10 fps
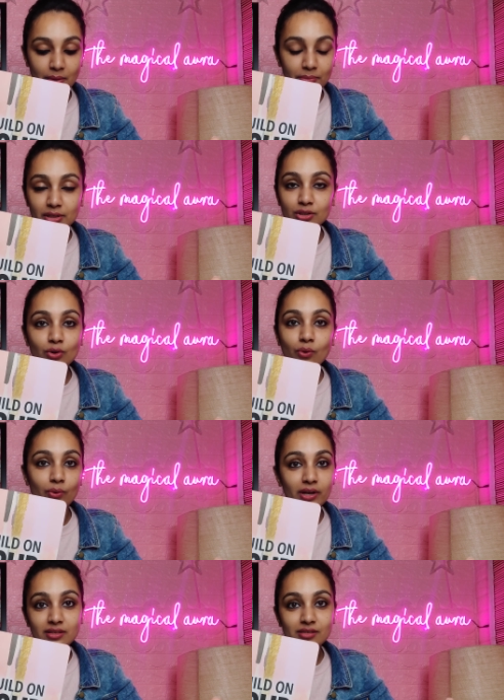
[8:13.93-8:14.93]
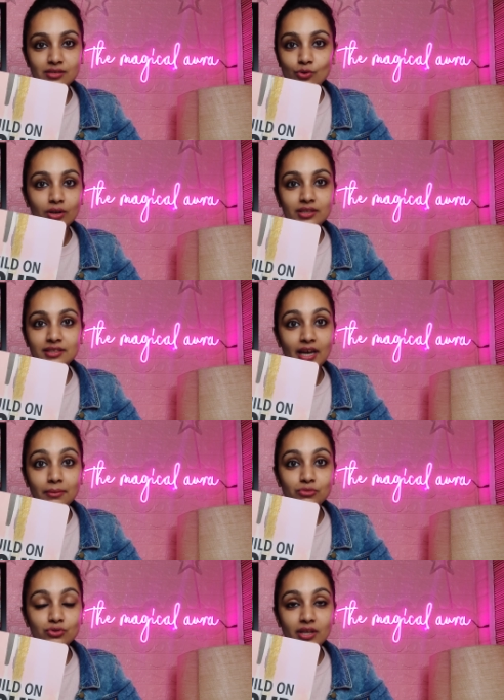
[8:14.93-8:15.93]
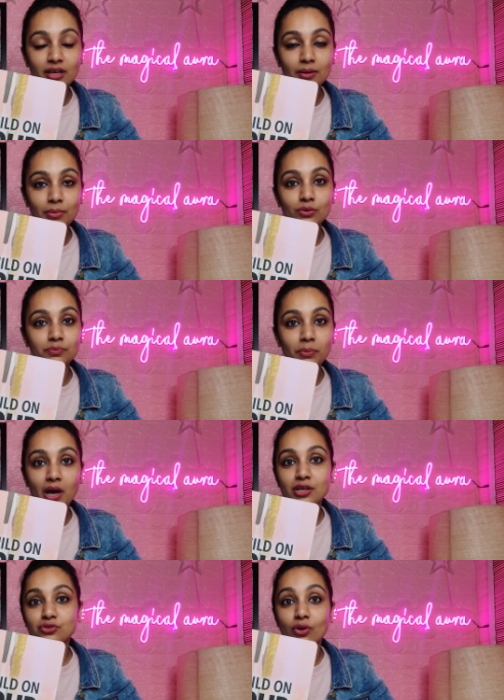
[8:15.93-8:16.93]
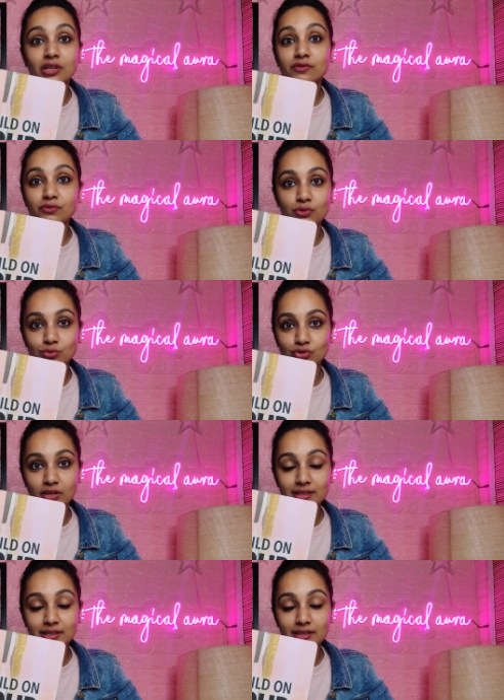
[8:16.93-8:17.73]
But no, it's not the time to think about past or even future.